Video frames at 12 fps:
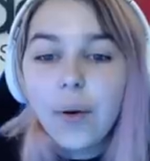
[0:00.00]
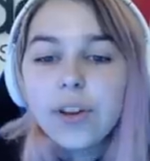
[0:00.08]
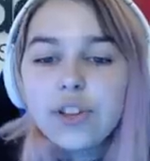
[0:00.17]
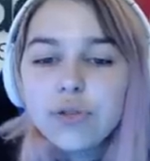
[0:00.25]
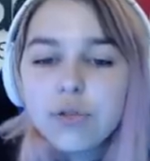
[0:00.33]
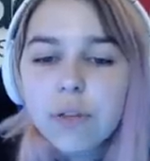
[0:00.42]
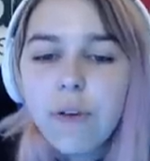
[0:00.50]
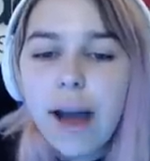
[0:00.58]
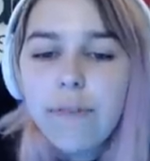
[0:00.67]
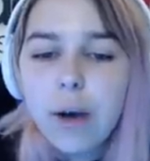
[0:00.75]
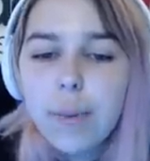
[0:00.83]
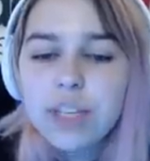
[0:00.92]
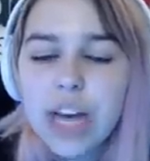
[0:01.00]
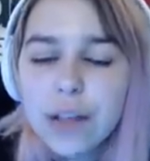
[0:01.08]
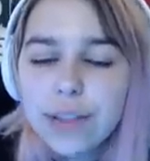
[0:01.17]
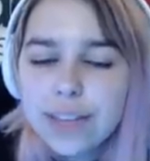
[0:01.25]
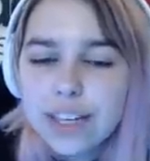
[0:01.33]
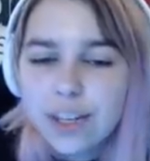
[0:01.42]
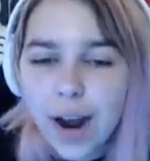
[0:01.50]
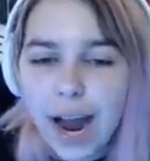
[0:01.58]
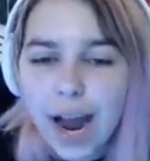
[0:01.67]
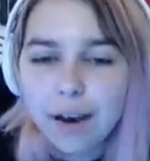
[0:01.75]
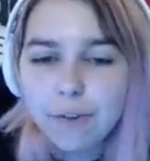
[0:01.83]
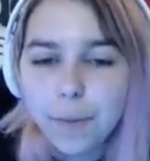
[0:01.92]
did you survive? How much health did you
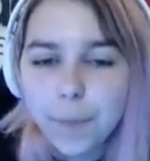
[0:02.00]
have?